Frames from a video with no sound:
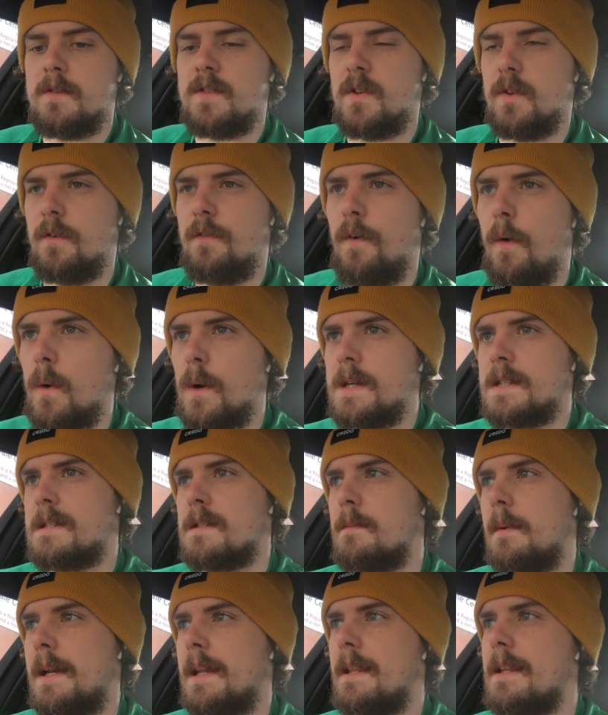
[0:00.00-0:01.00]
So the focus at
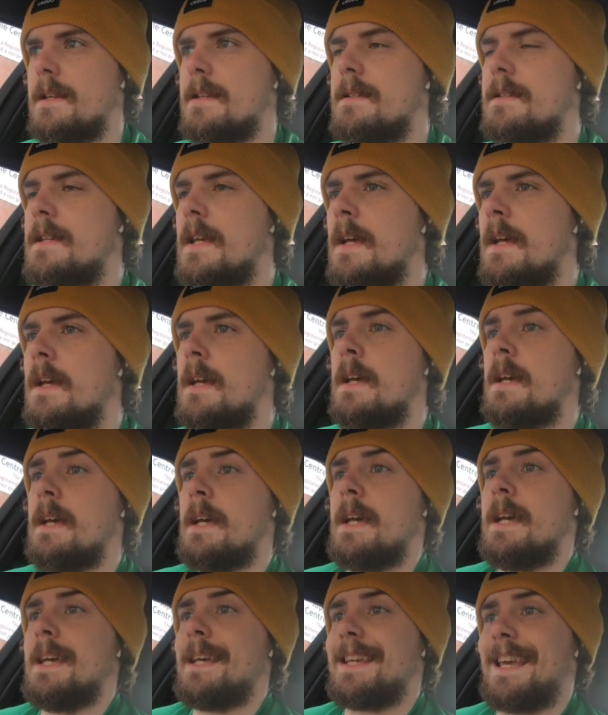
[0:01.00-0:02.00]
the minute is
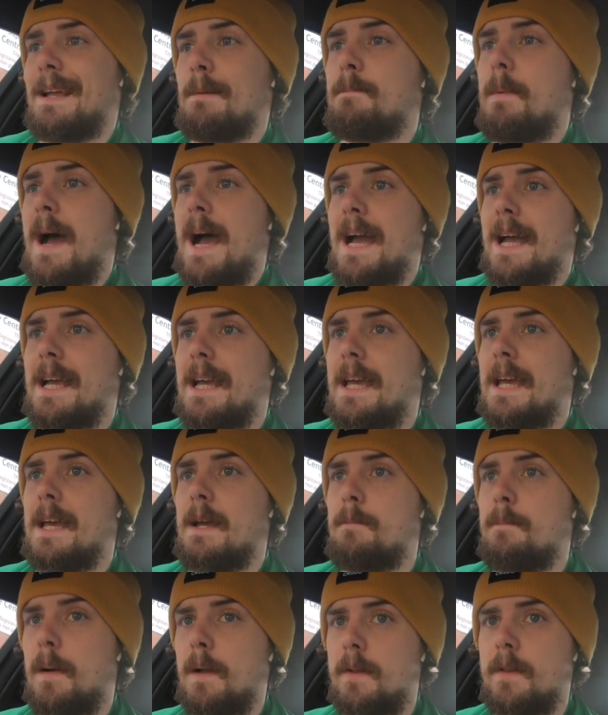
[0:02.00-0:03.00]
get back,
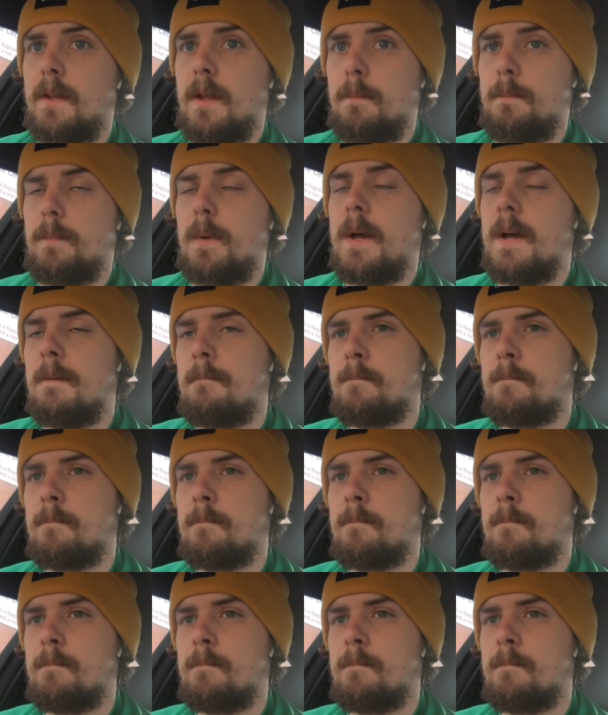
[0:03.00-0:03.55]
building up,